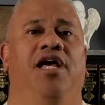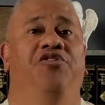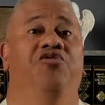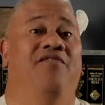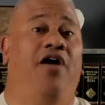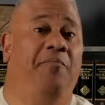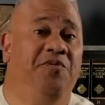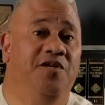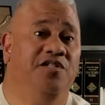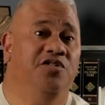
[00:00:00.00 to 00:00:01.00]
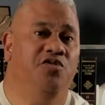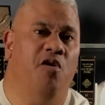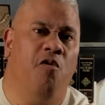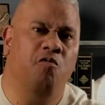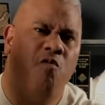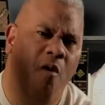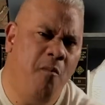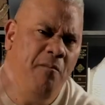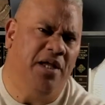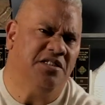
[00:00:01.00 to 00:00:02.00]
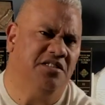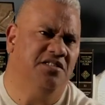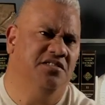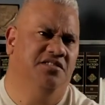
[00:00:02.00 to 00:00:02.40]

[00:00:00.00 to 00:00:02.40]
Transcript: And you have options. You're a robust,